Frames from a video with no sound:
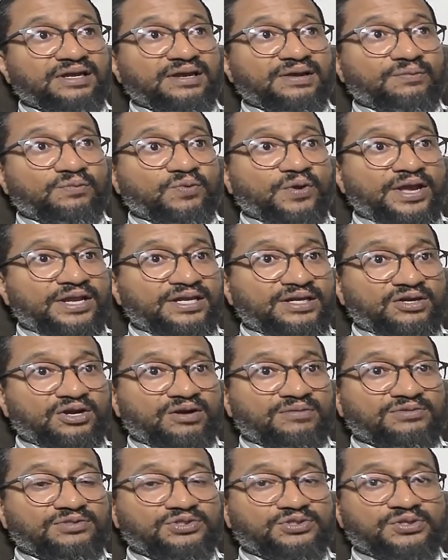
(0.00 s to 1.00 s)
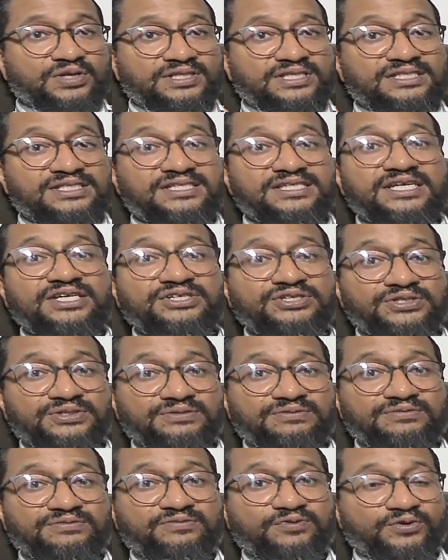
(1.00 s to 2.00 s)
when it comes to a decision
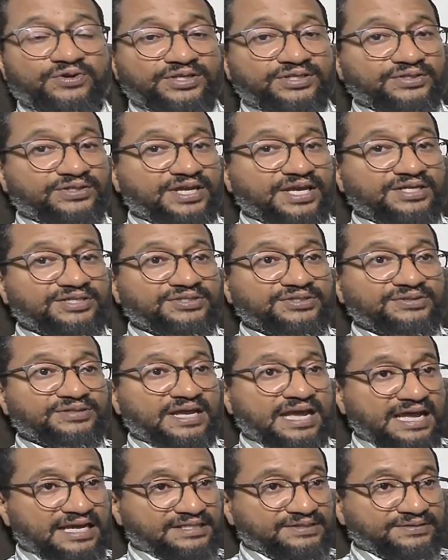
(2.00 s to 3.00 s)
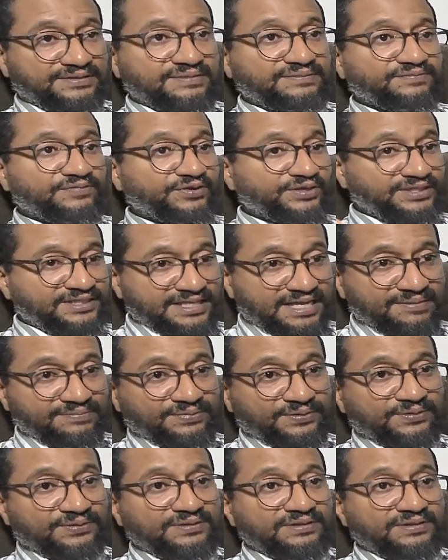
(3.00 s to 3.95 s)
for education. As, for example,